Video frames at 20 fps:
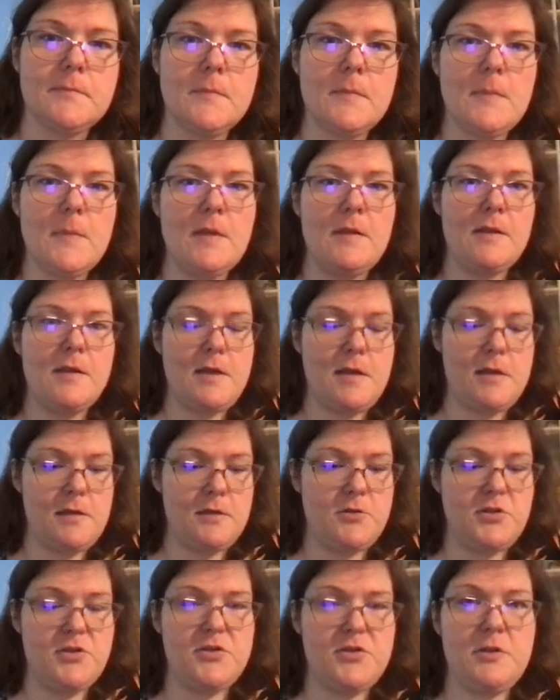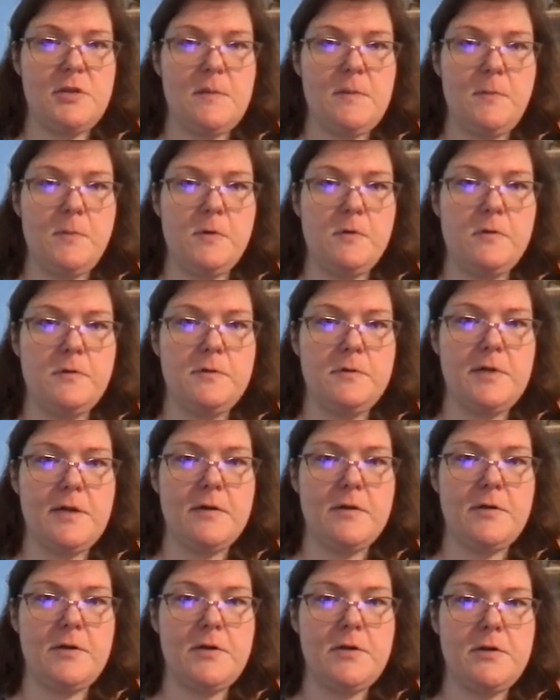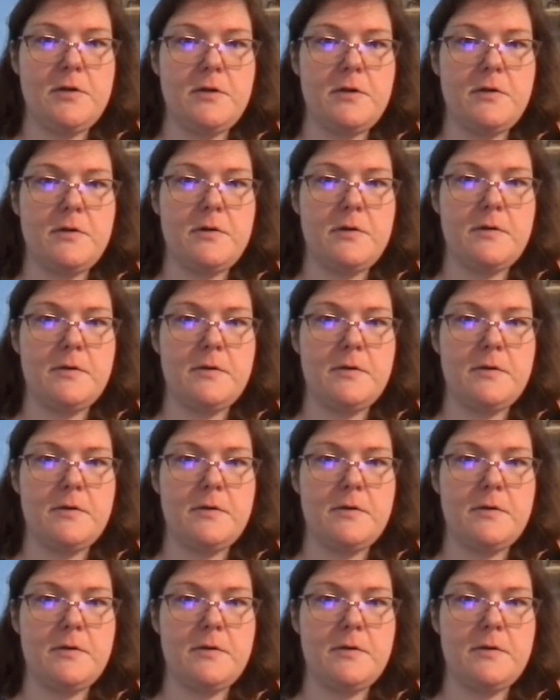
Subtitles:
And then I could just keep going down here,